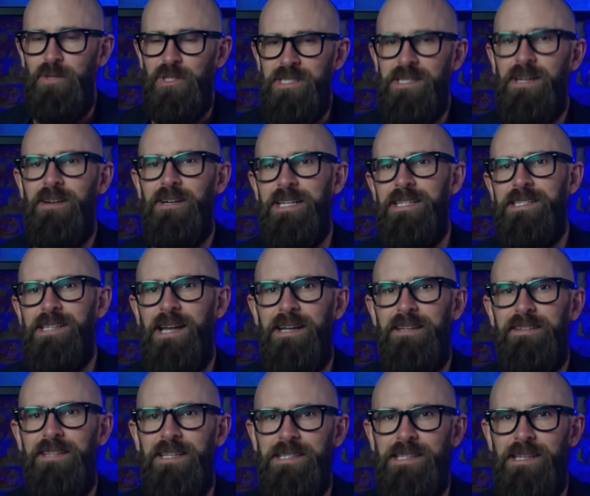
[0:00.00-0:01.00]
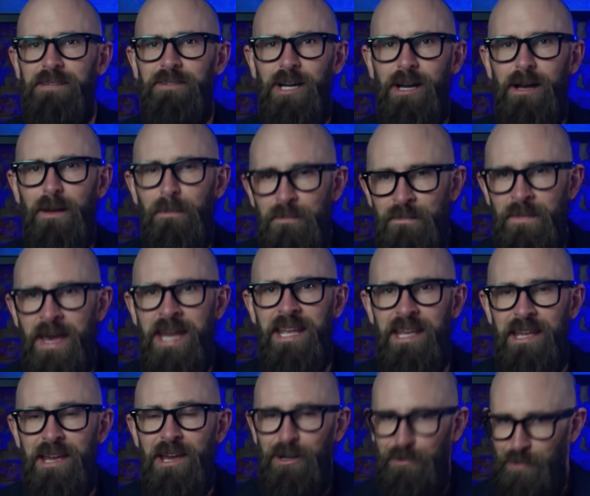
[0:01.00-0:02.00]
more serious side of things, there are
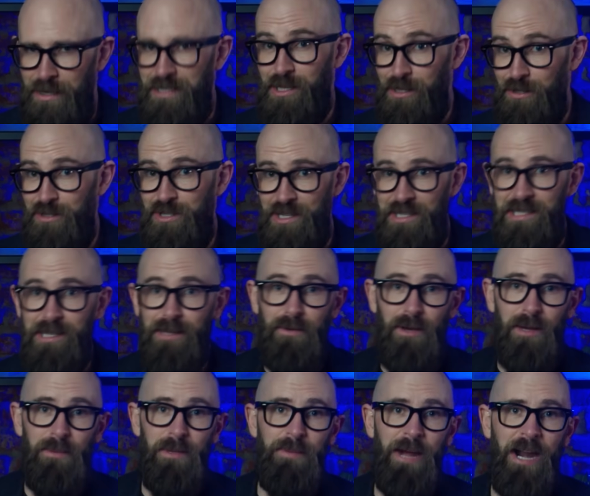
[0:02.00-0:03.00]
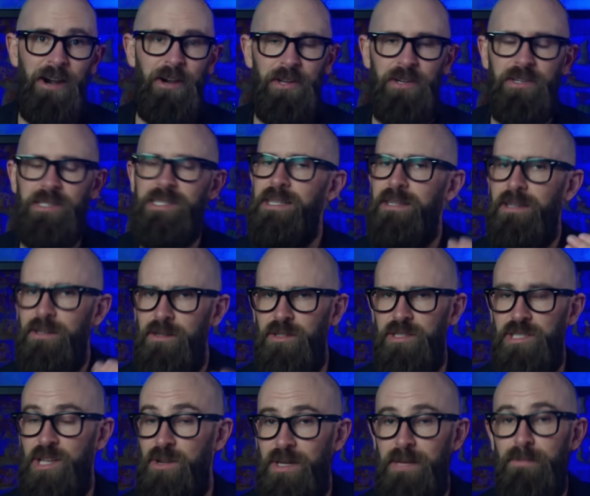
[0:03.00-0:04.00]
many resolutions to the Fermi Paradox that are
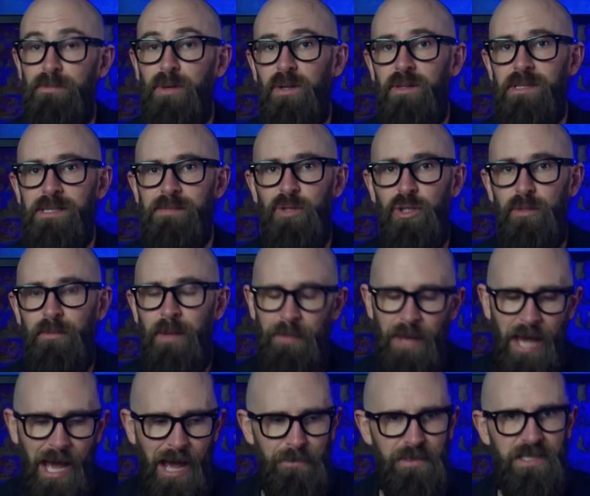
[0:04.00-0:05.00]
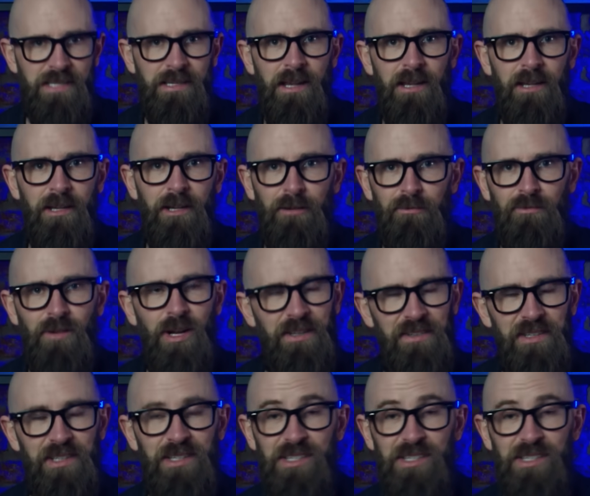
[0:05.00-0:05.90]
not only plausible, but perhaps rather